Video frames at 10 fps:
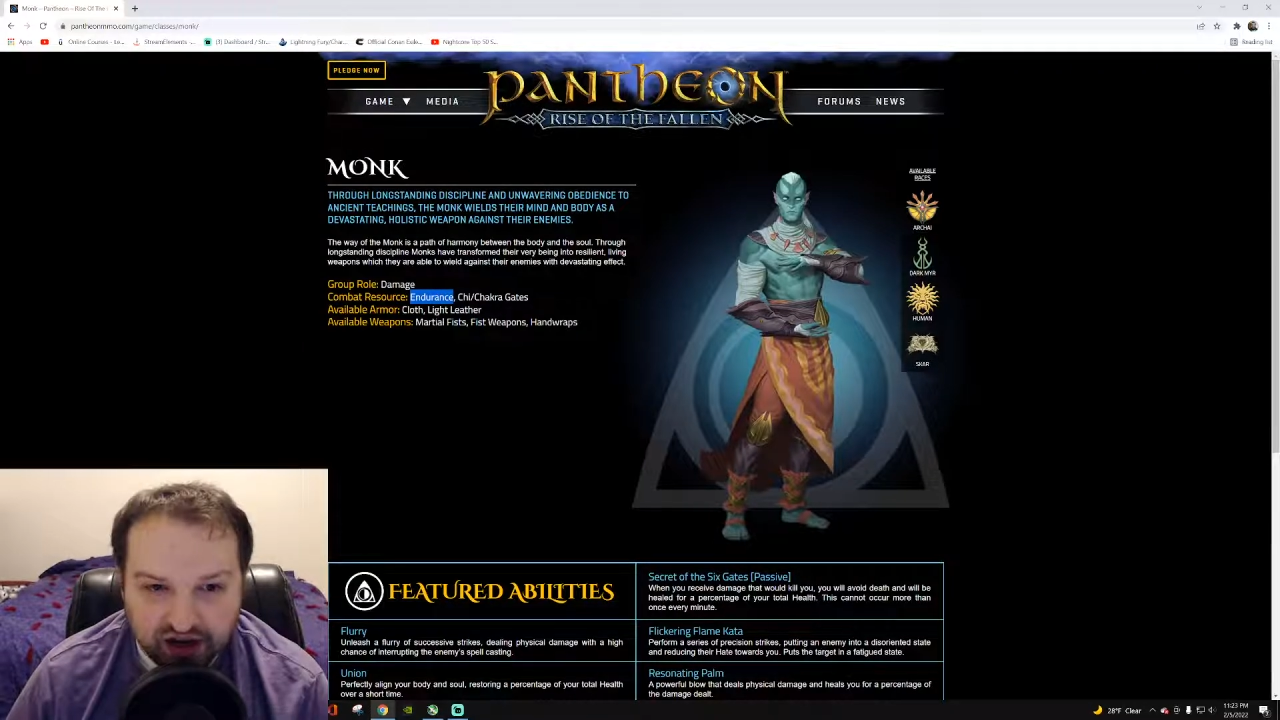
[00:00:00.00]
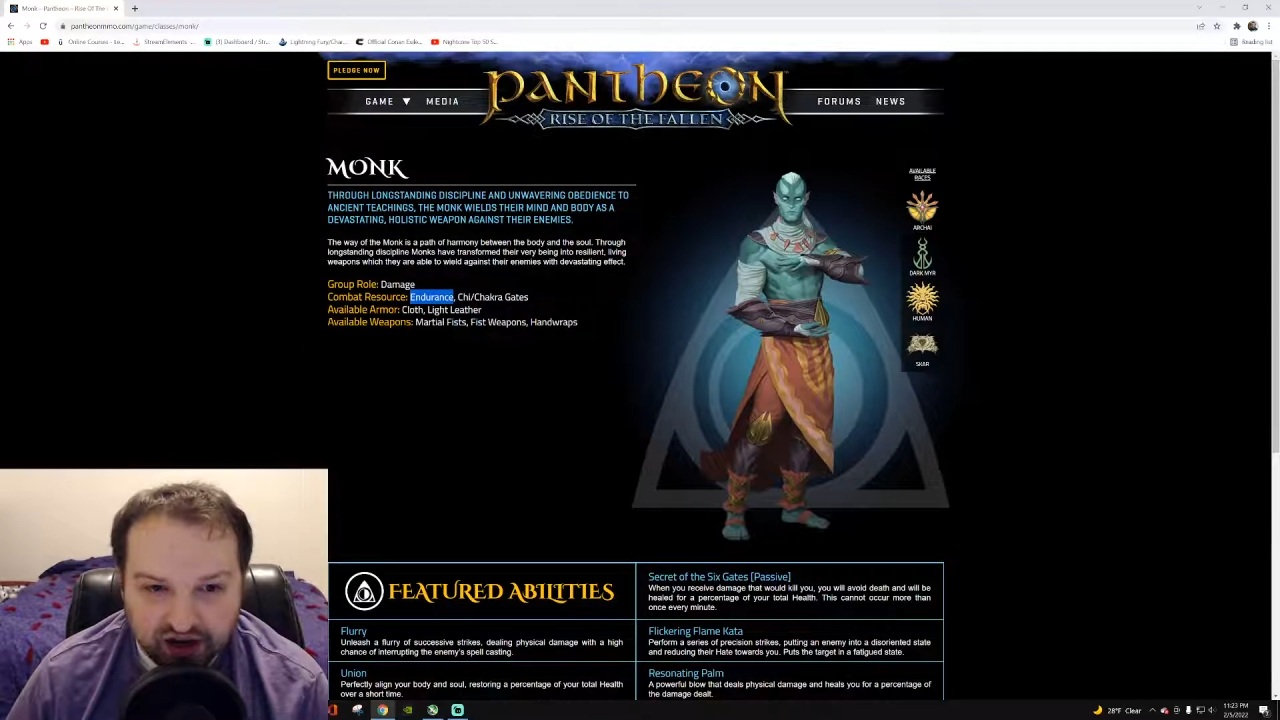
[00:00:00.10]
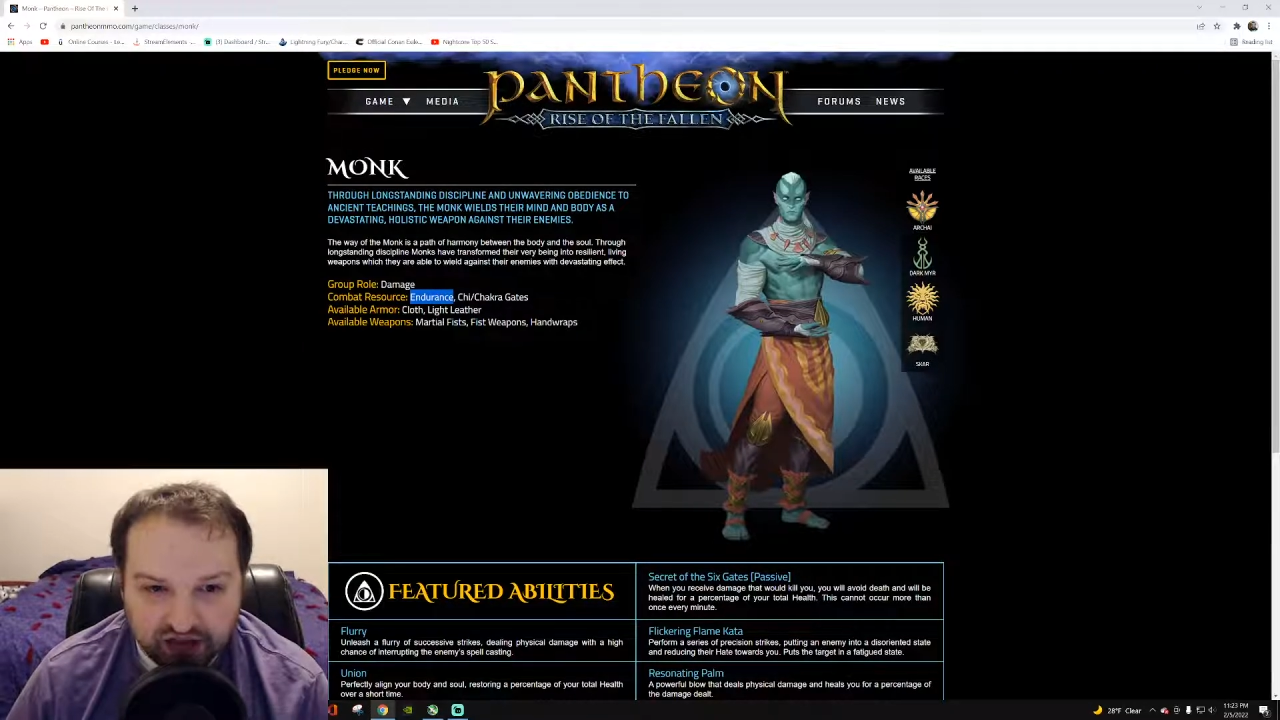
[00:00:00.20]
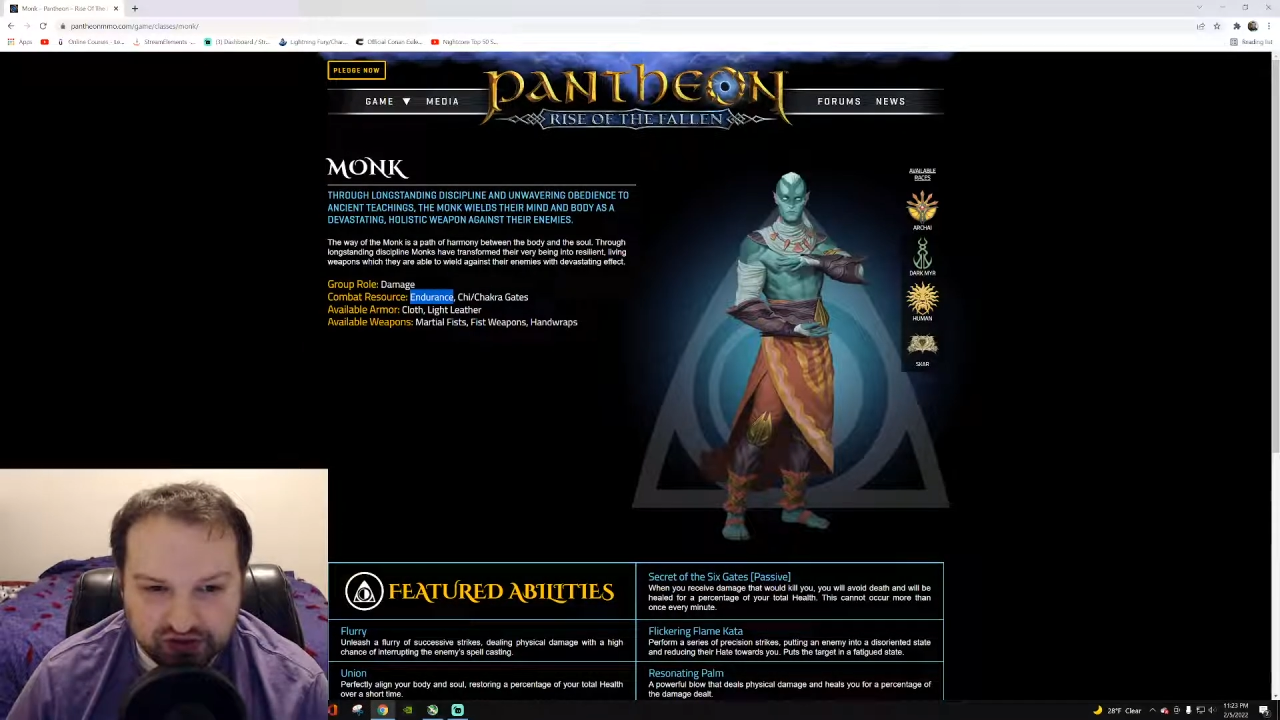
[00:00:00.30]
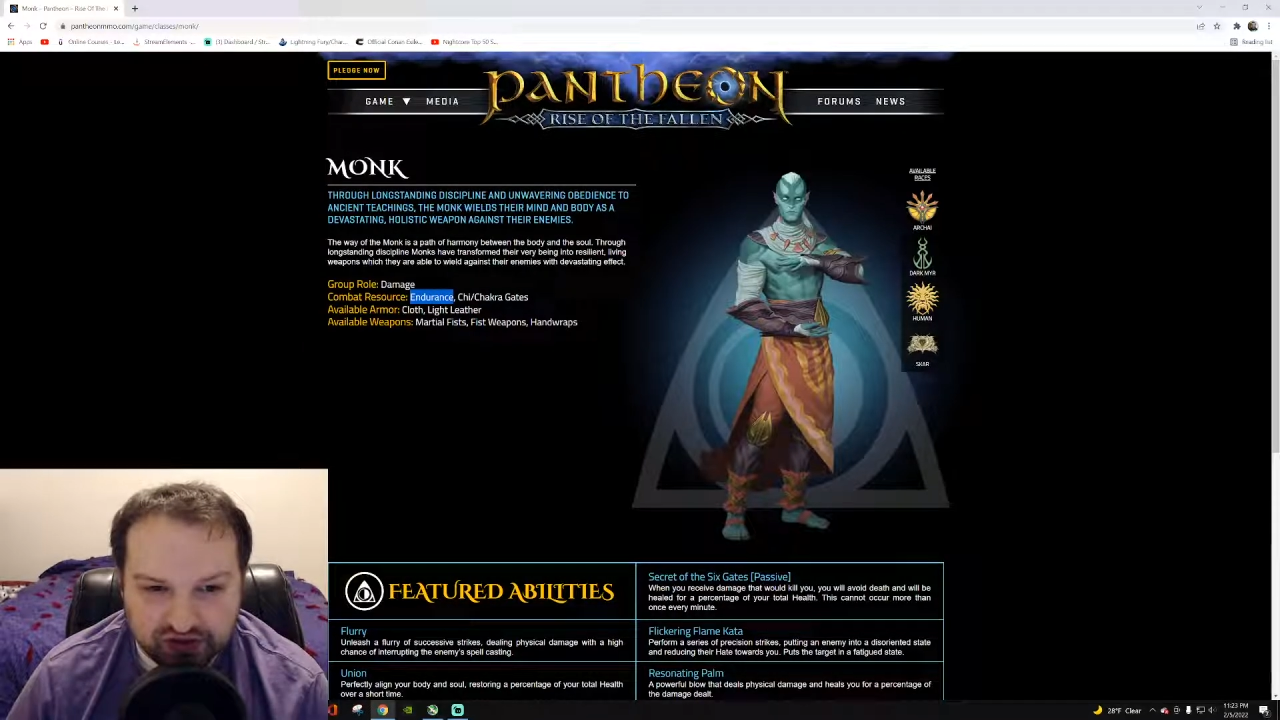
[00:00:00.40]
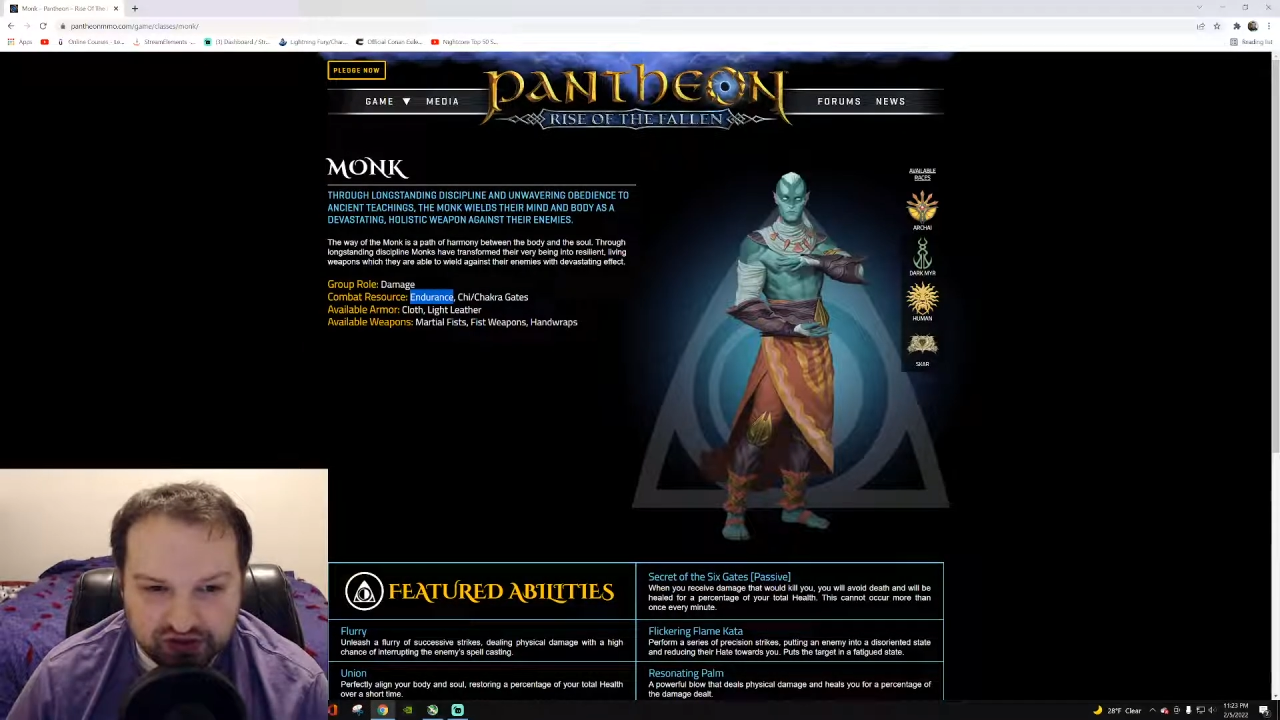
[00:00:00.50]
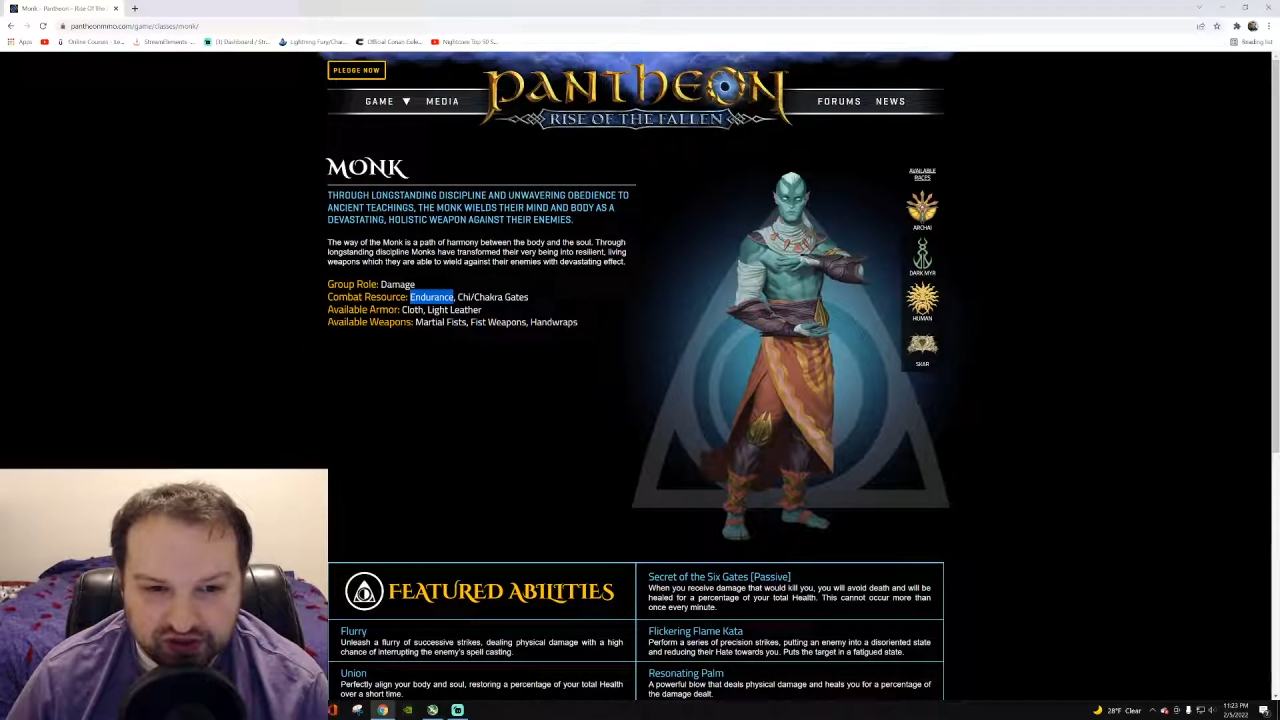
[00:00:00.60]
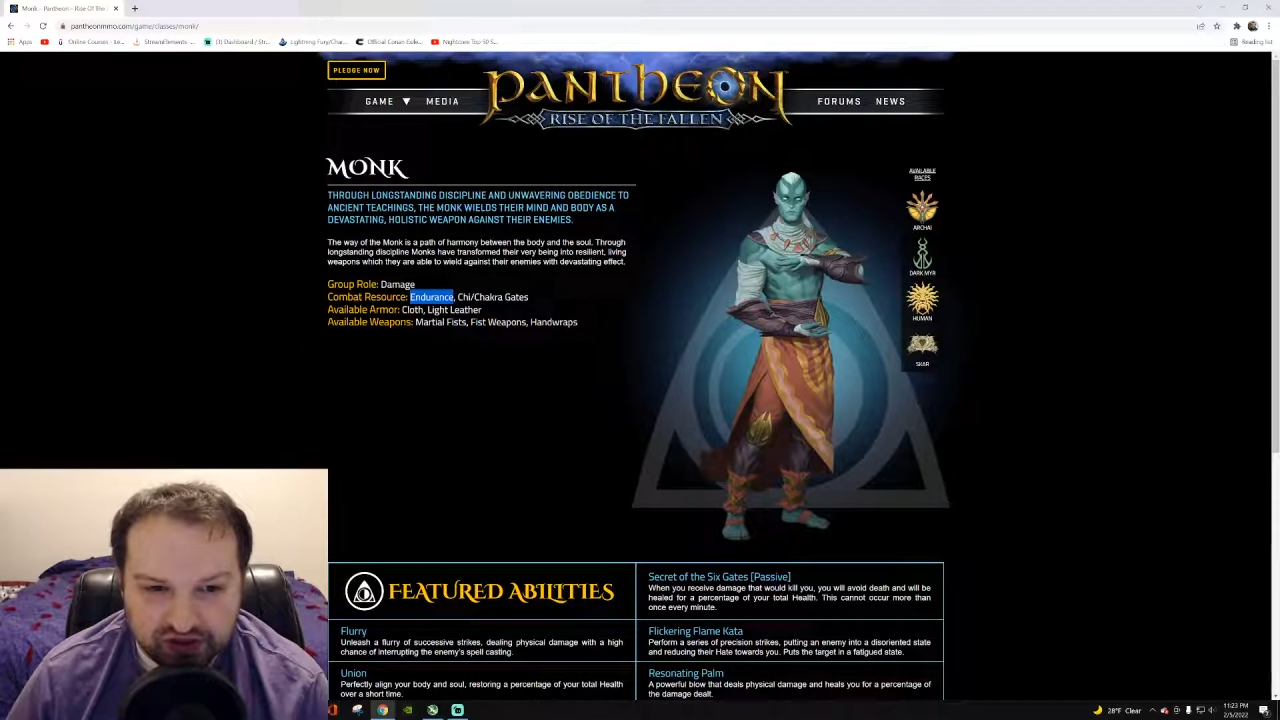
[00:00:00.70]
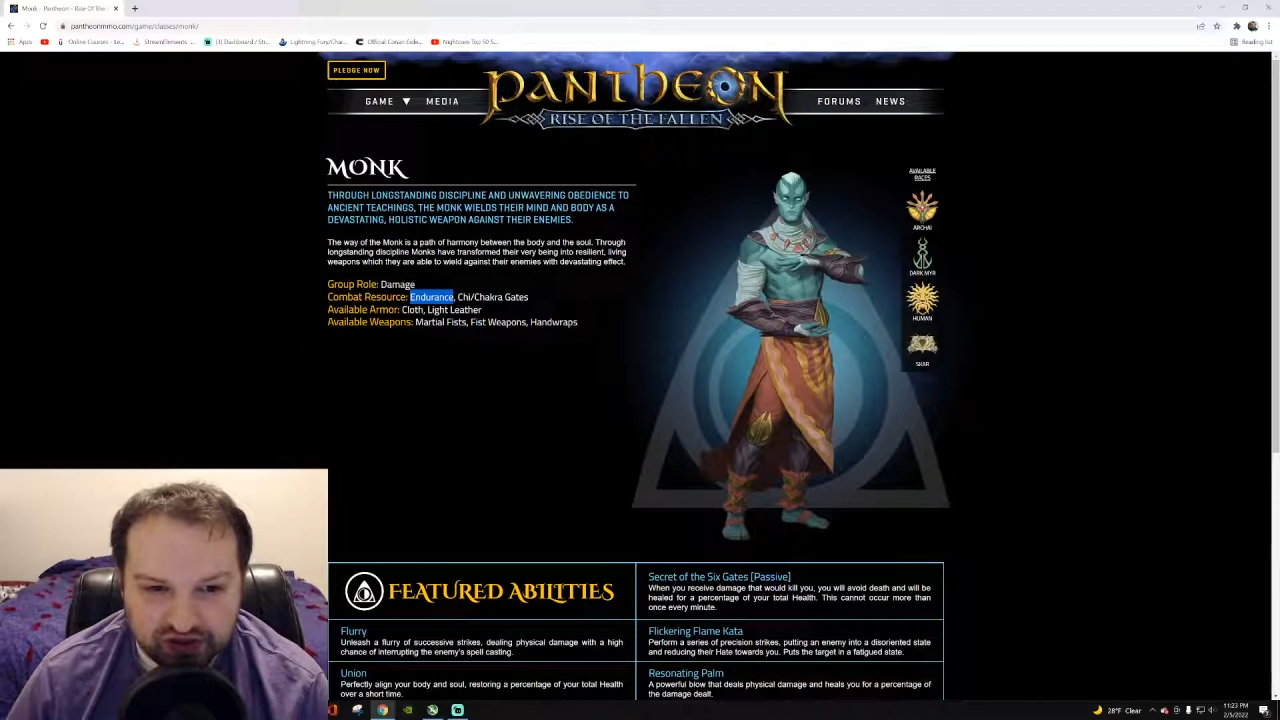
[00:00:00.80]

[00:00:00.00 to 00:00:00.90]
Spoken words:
other